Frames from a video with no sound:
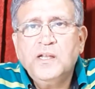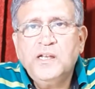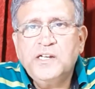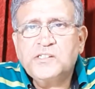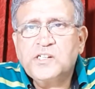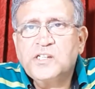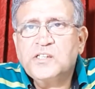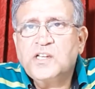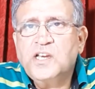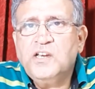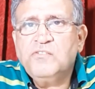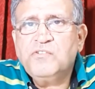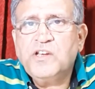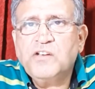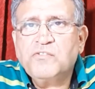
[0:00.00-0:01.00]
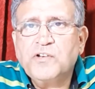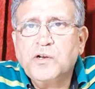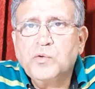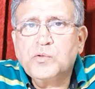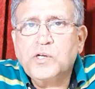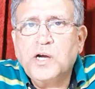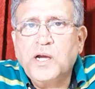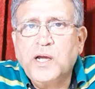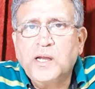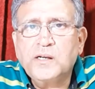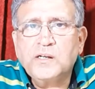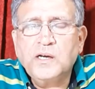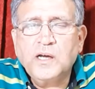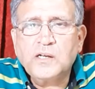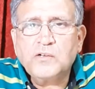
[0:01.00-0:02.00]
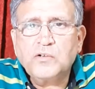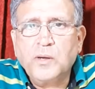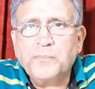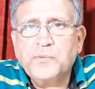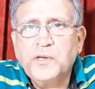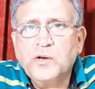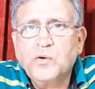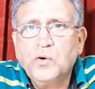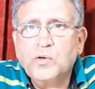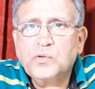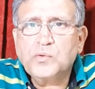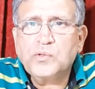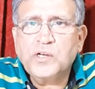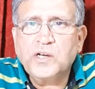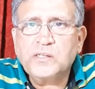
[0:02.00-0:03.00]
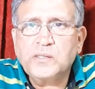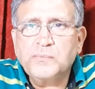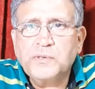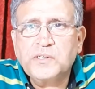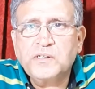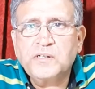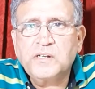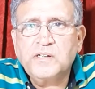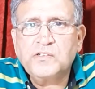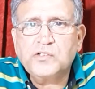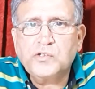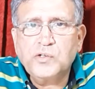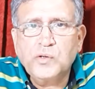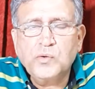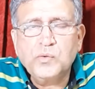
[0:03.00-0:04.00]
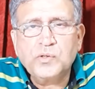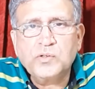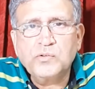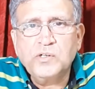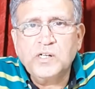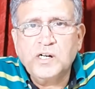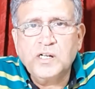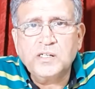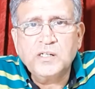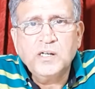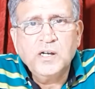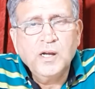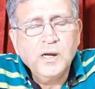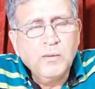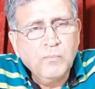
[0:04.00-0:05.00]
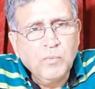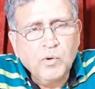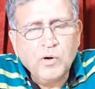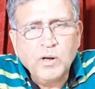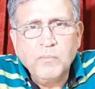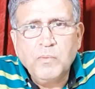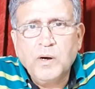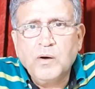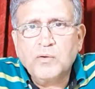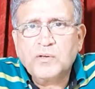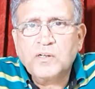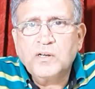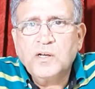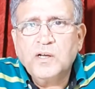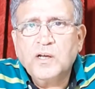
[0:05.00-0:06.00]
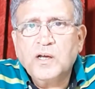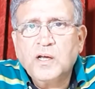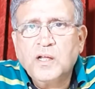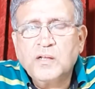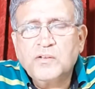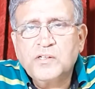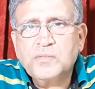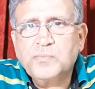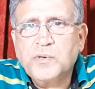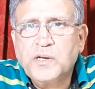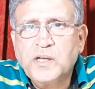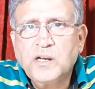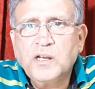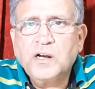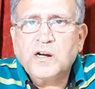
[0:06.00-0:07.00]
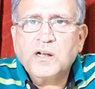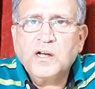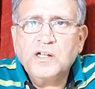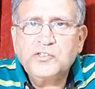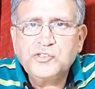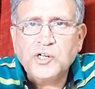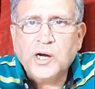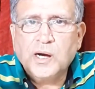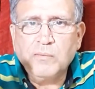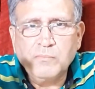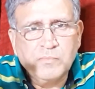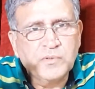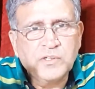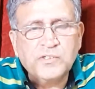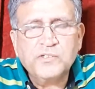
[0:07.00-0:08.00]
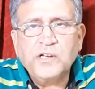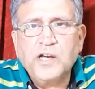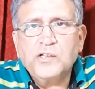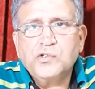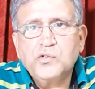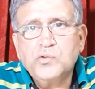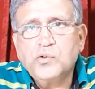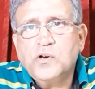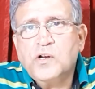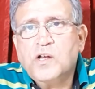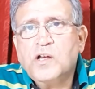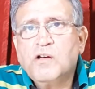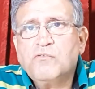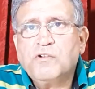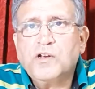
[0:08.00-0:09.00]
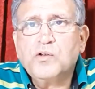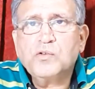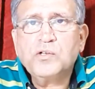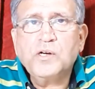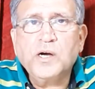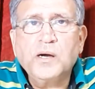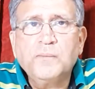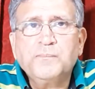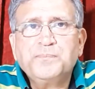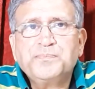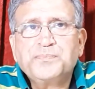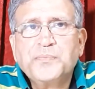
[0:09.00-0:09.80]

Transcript: Later in the evening, Feluda and Topse go to the Tibetan Institute to learn more about this particular charm, the statue. Feluda